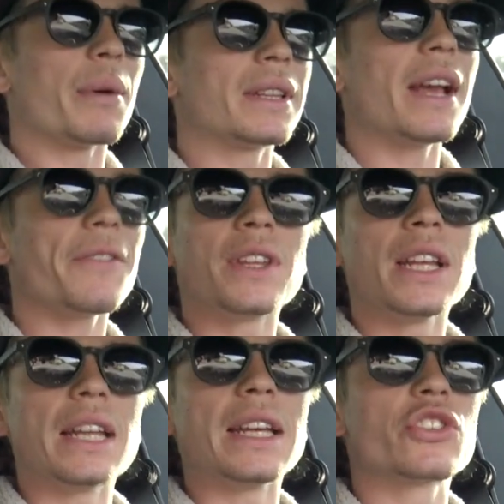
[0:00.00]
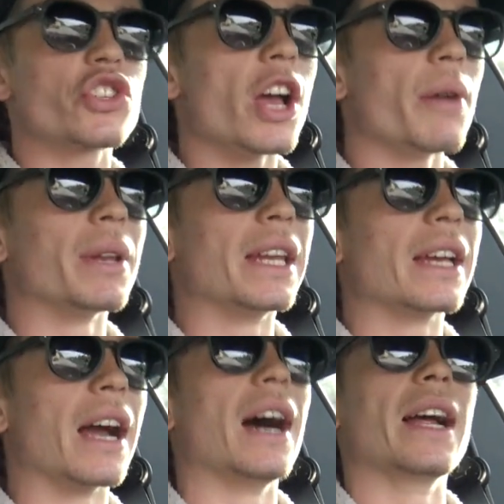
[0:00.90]
we're definitely in
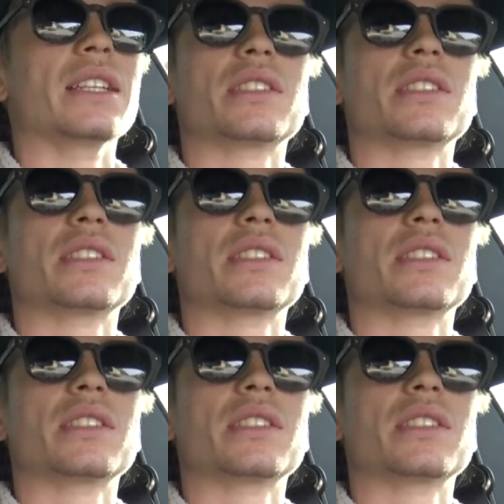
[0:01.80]
Germany, guys.